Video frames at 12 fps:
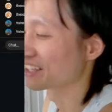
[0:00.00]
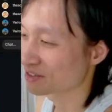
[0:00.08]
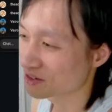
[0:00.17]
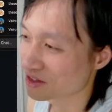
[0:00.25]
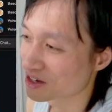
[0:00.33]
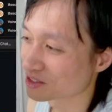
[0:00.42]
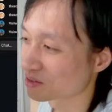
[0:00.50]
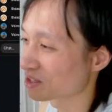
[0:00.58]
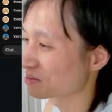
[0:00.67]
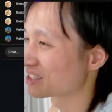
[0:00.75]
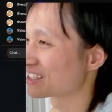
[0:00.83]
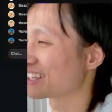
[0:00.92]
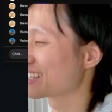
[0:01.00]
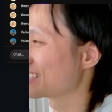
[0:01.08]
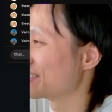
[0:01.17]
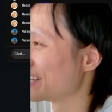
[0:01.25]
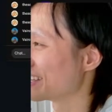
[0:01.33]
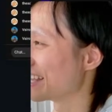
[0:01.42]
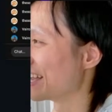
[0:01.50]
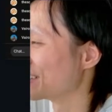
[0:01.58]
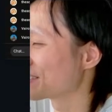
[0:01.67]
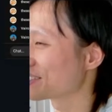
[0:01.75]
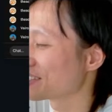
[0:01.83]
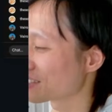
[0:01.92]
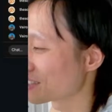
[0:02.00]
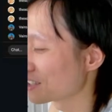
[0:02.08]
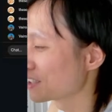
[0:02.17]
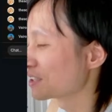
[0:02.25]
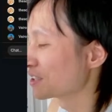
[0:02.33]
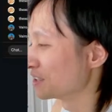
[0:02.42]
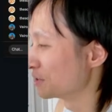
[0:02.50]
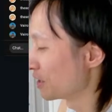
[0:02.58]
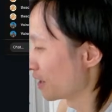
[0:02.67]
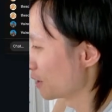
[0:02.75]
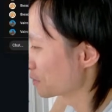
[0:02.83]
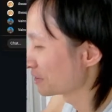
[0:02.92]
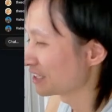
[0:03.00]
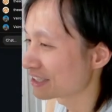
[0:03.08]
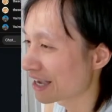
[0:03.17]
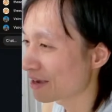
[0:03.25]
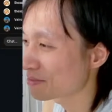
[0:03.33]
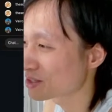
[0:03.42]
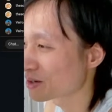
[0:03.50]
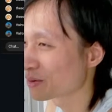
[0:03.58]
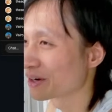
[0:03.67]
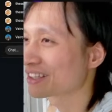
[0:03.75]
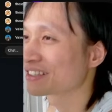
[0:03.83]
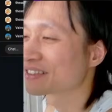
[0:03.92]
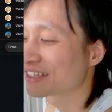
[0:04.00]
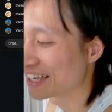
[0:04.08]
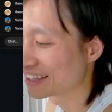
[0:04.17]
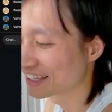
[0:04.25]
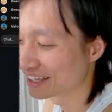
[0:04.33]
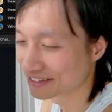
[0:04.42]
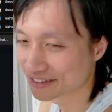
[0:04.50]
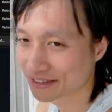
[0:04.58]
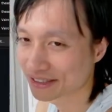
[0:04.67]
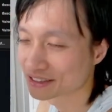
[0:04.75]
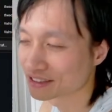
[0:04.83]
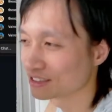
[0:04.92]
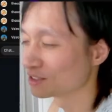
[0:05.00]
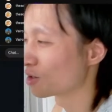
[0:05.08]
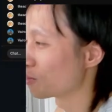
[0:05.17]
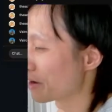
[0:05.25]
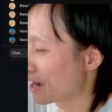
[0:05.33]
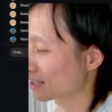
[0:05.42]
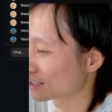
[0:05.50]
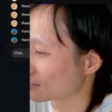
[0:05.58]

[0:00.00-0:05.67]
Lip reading: Claude, don't make mistake. You hit enter, you alternate tabs so quick, and then you go back like